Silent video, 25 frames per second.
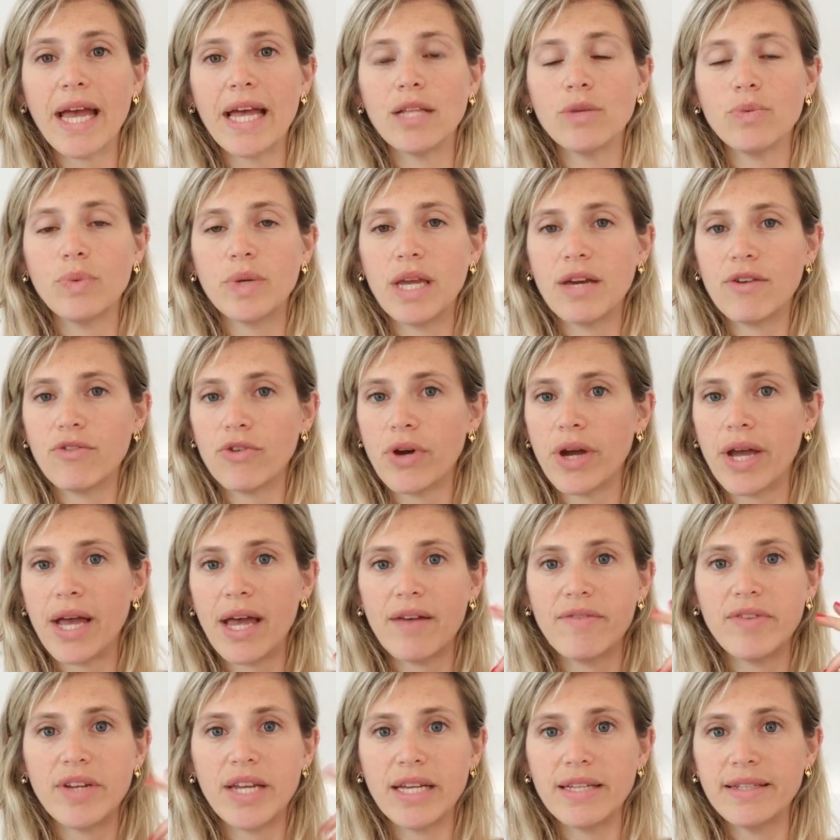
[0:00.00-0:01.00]
and whenever I
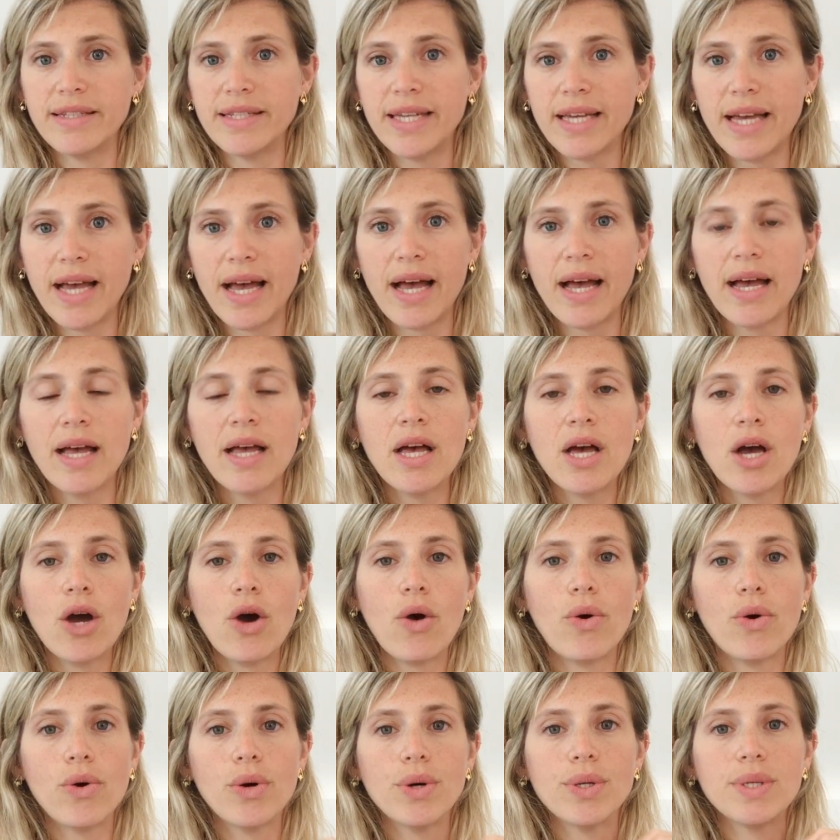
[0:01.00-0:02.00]
have an idea
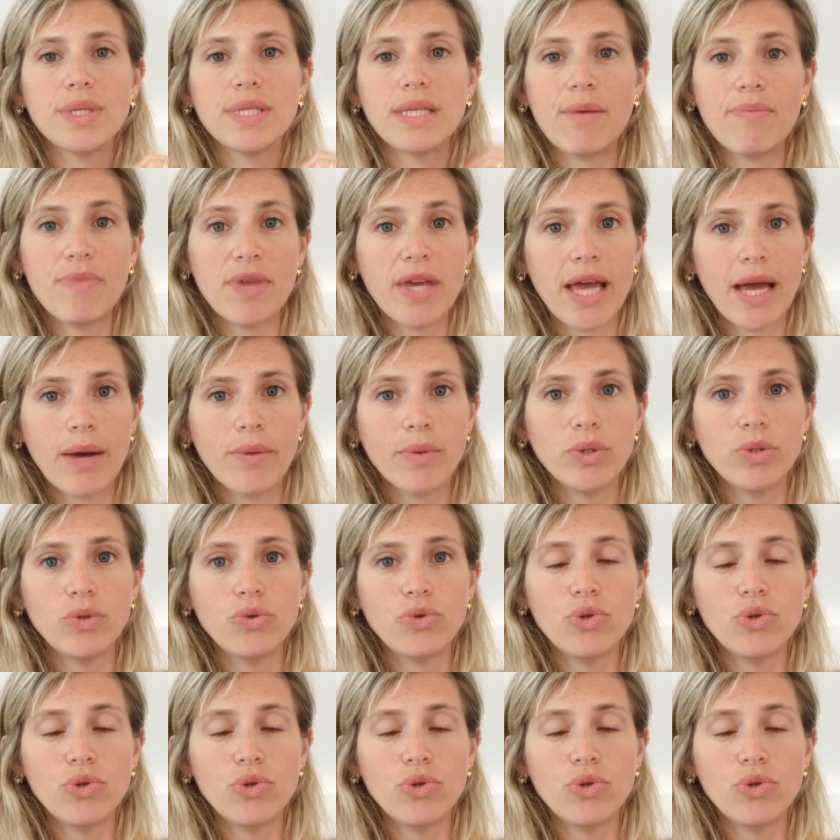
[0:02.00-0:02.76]
or something I want